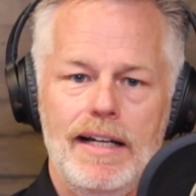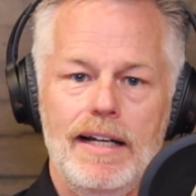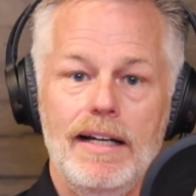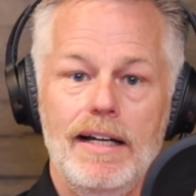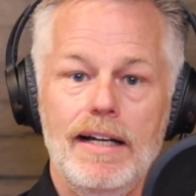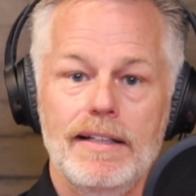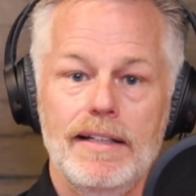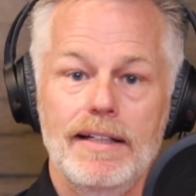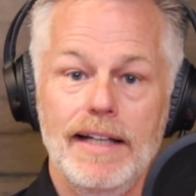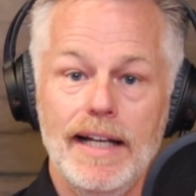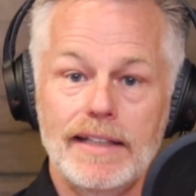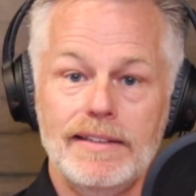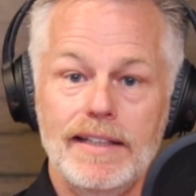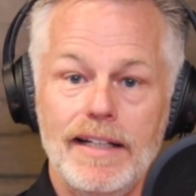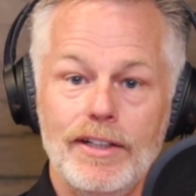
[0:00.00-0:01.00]
The
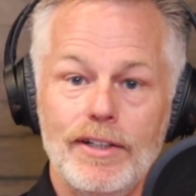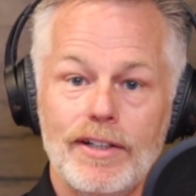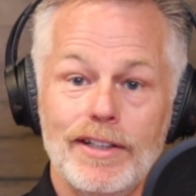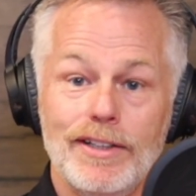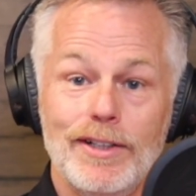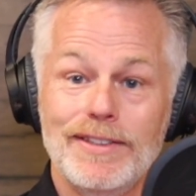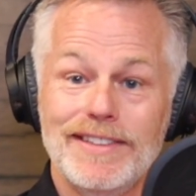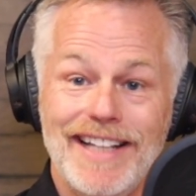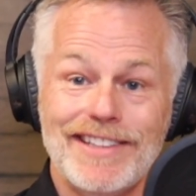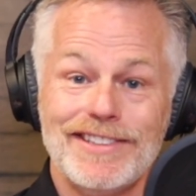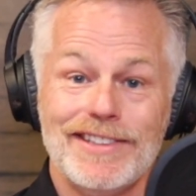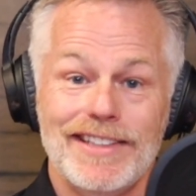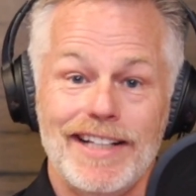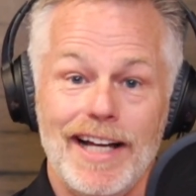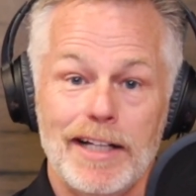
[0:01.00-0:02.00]
next thing you can do is
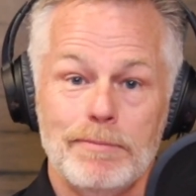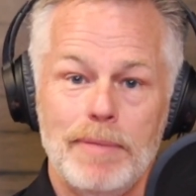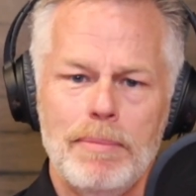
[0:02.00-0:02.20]
exercise.